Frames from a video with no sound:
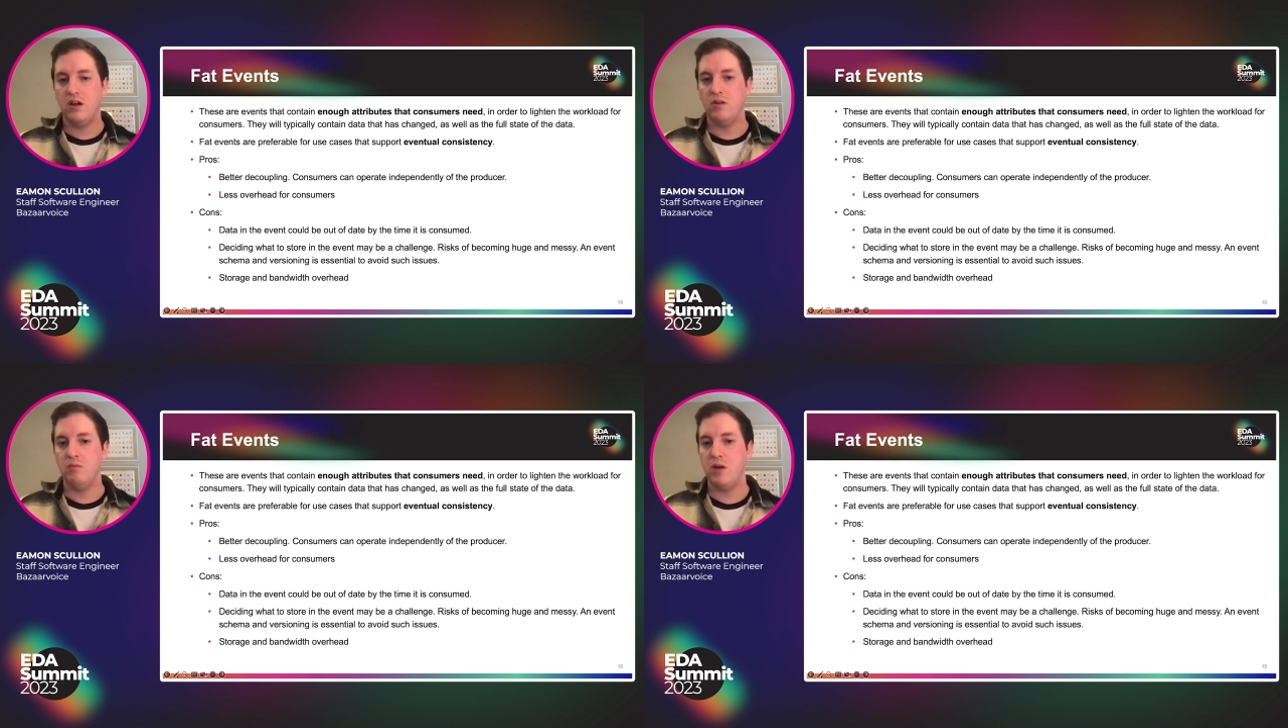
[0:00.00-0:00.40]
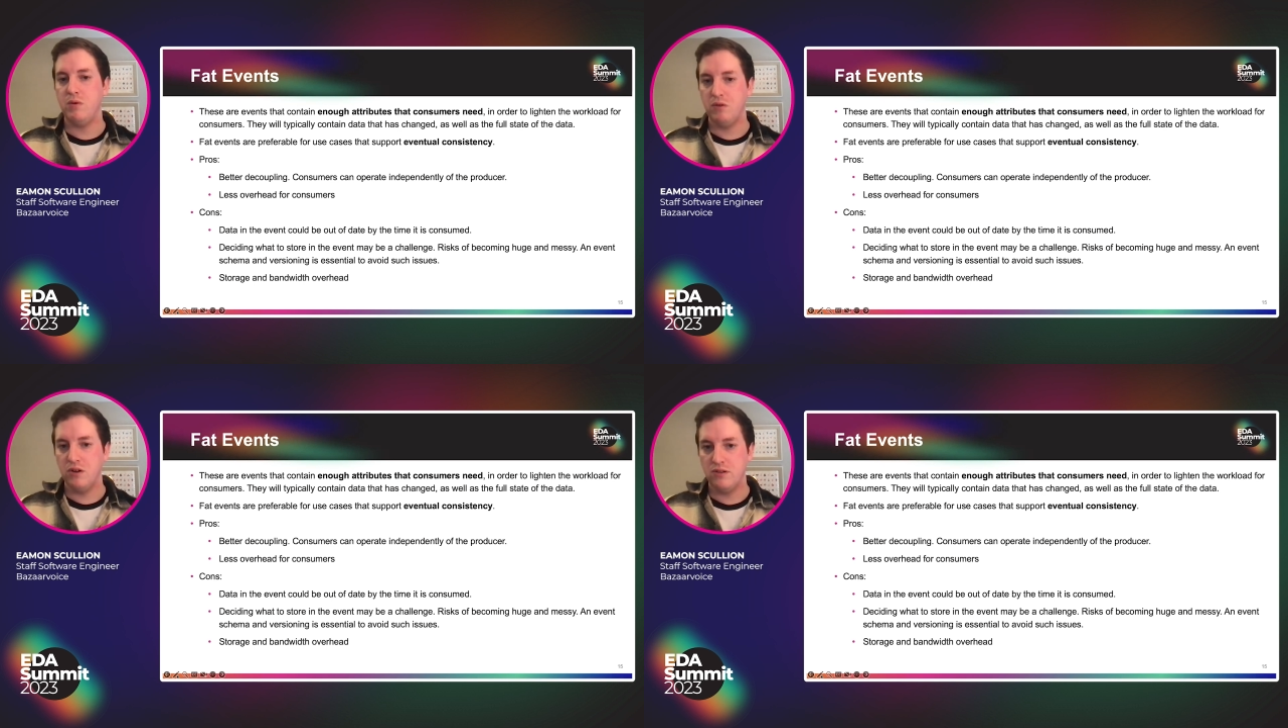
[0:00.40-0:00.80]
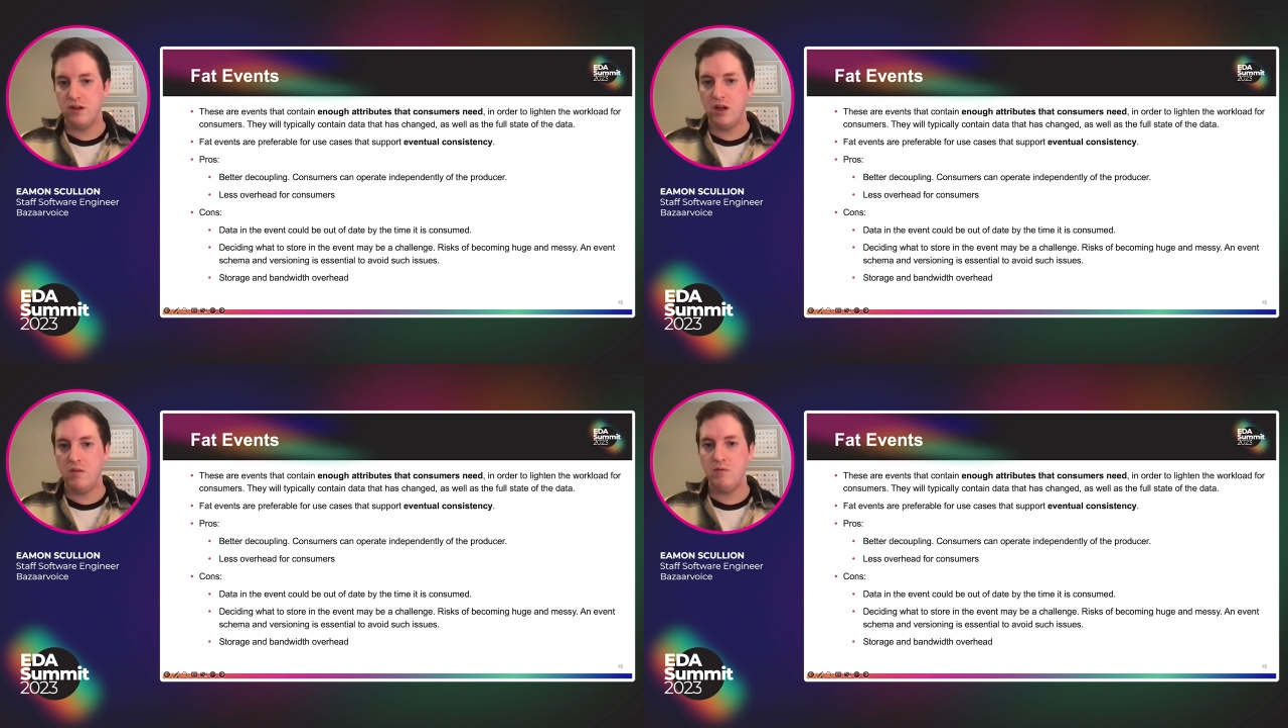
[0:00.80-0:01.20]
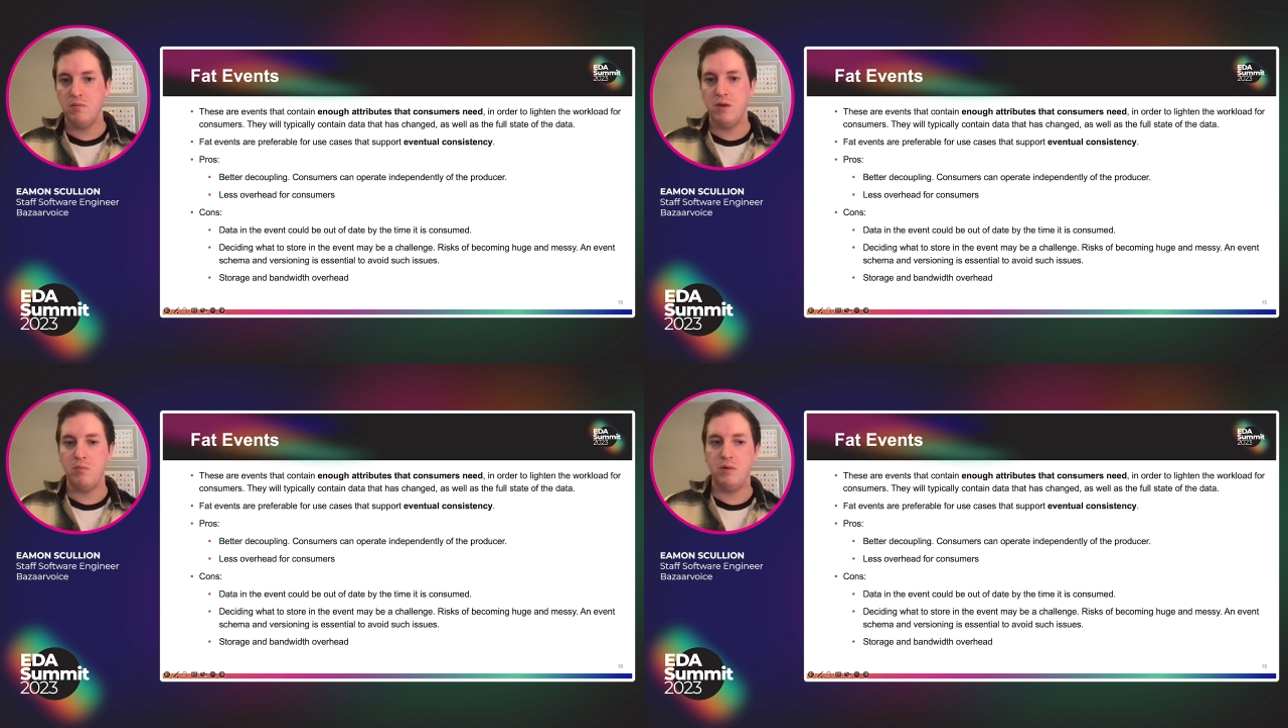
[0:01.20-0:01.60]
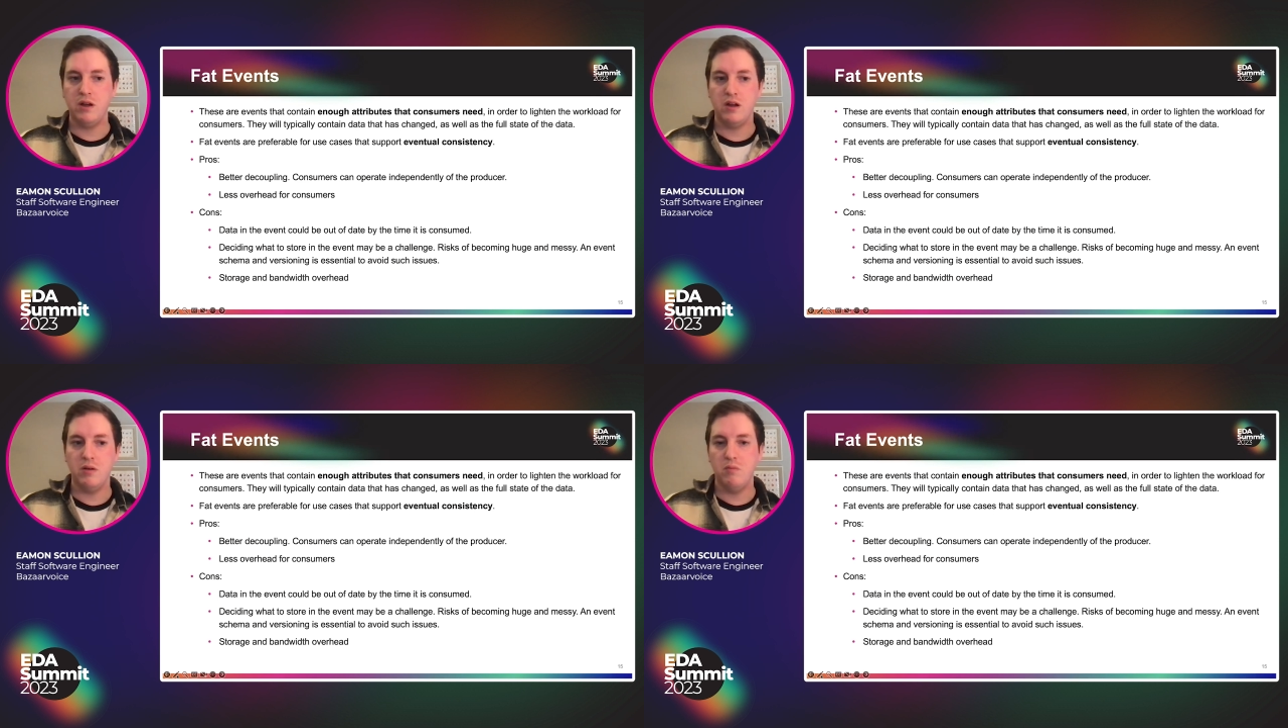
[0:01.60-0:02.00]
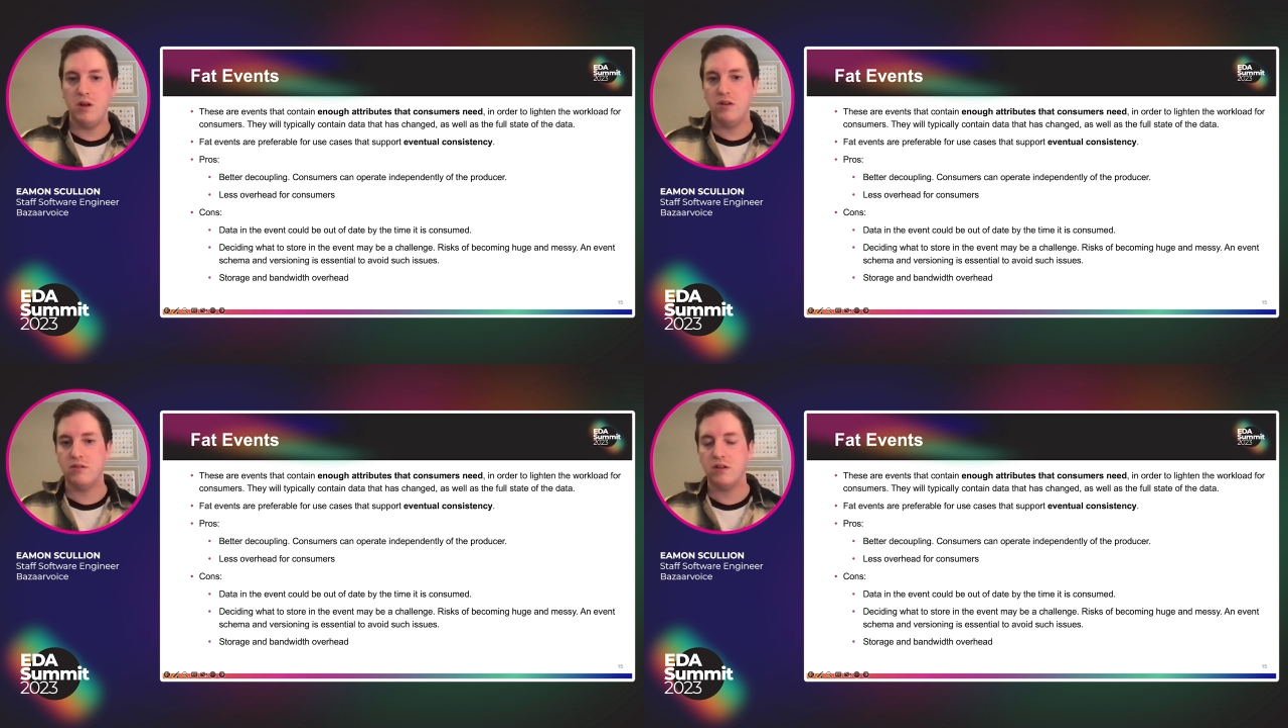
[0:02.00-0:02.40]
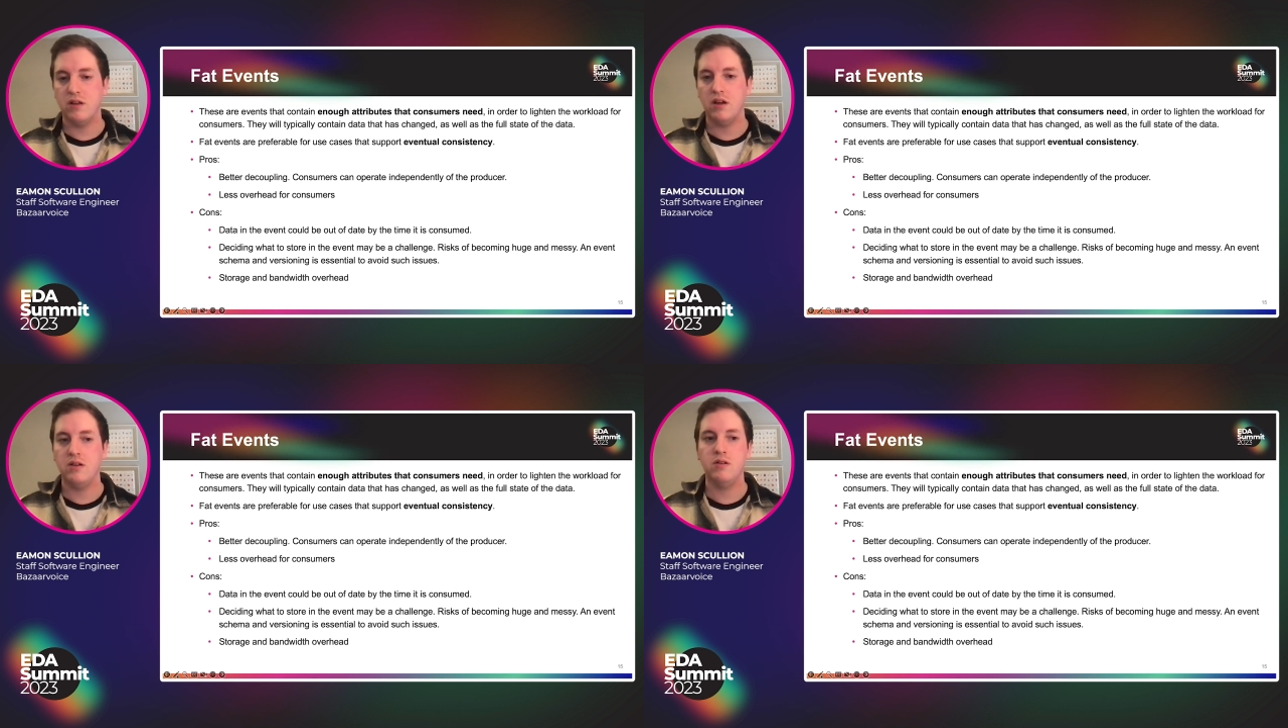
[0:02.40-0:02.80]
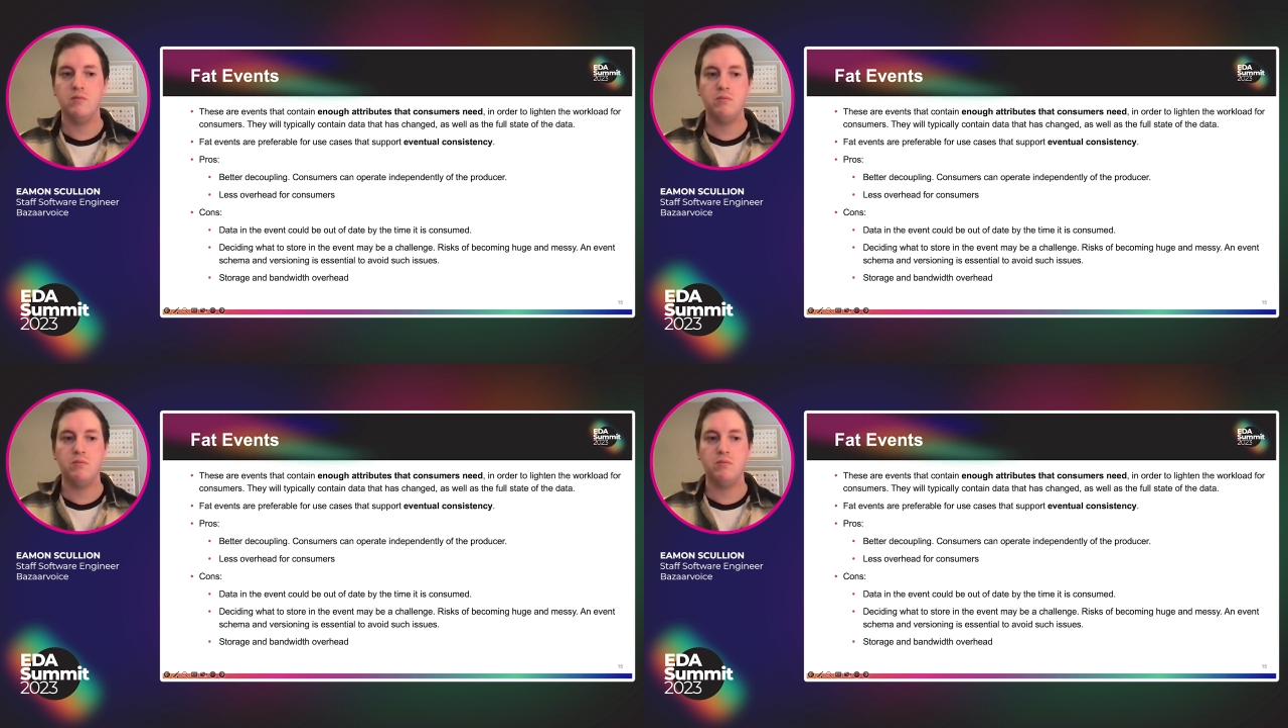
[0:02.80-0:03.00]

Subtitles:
It might be real time, it might be minutes delayed,